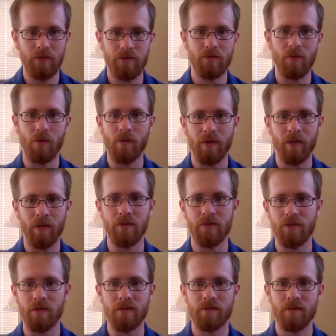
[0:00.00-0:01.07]
stored
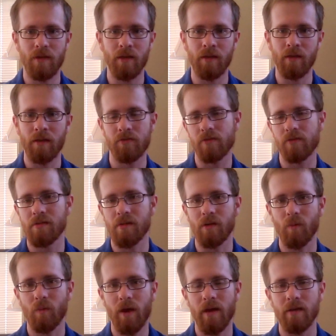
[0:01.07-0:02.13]
images in
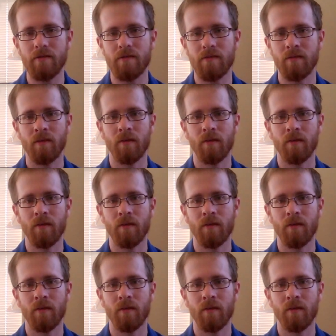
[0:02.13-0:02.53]
interesting ways.